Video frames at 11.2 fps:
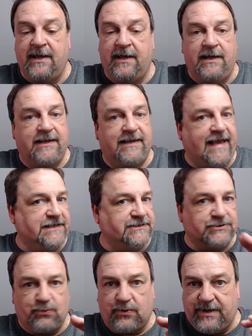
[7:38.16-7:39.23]
Cases
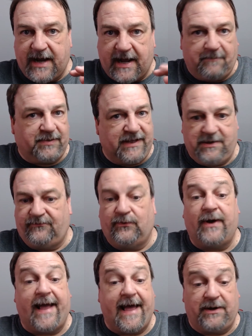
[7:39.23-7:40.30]
were not plentiful
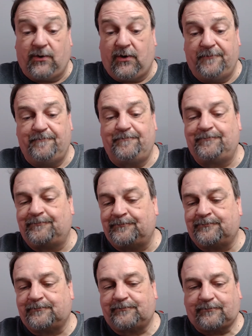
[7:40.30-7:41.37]
at all.
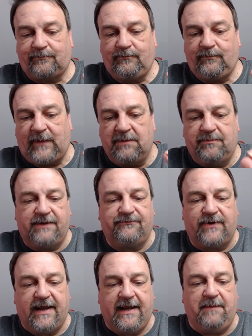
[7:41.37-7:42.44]
But for
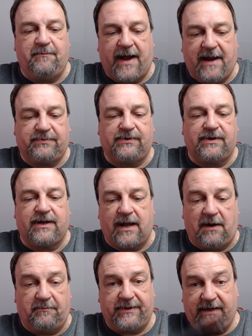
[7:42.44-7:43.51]
any popular
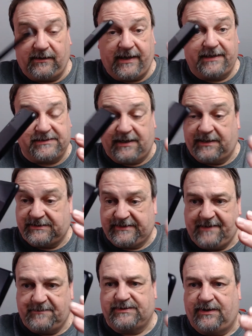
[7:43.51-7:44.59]
company like
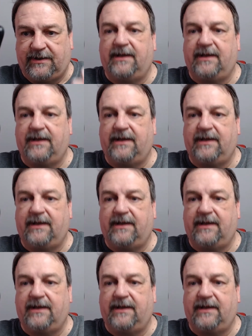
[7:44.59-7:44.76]
Samsung,